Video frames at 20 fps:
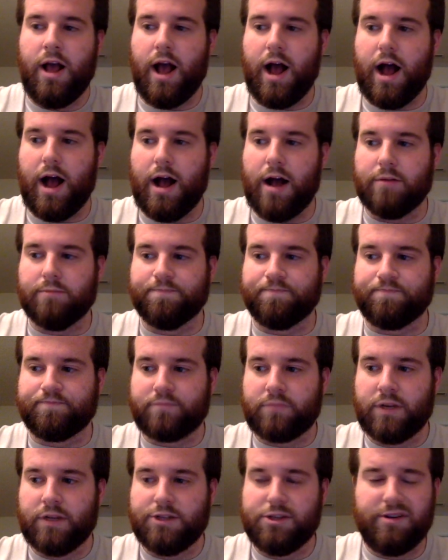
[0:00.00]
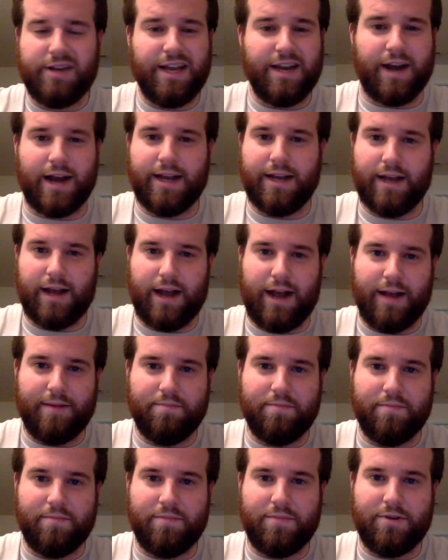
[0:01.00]
So again,
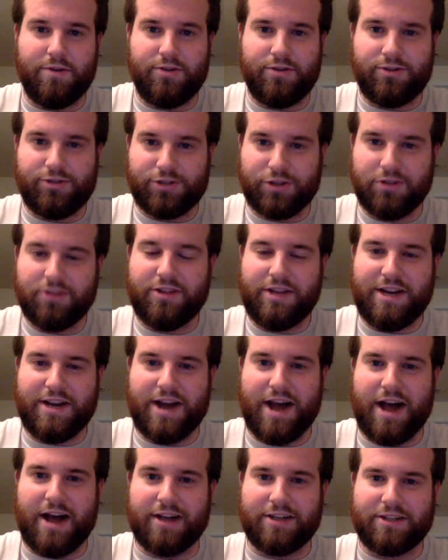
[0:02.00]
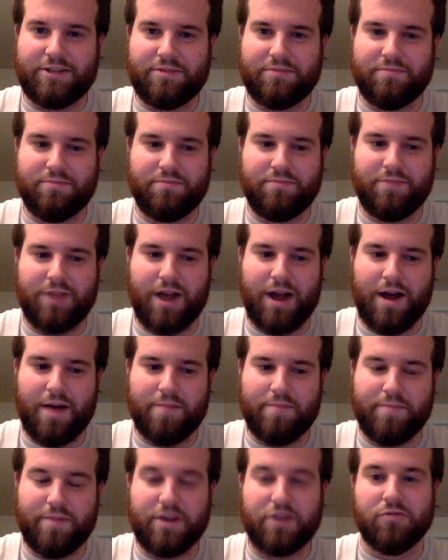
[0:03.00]
I'm certainly not
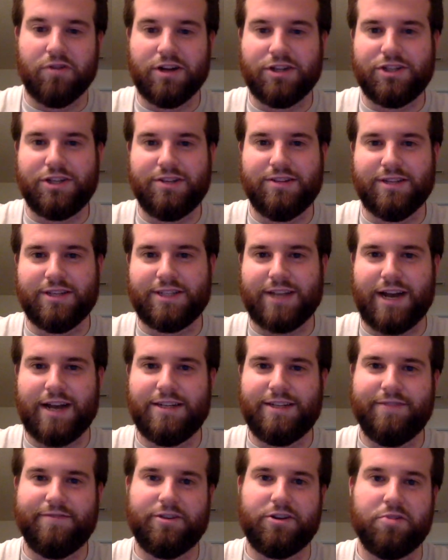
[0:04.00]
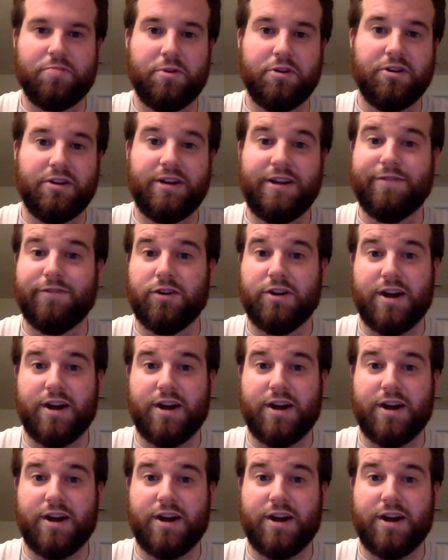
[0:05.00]
begrudging the scientific community for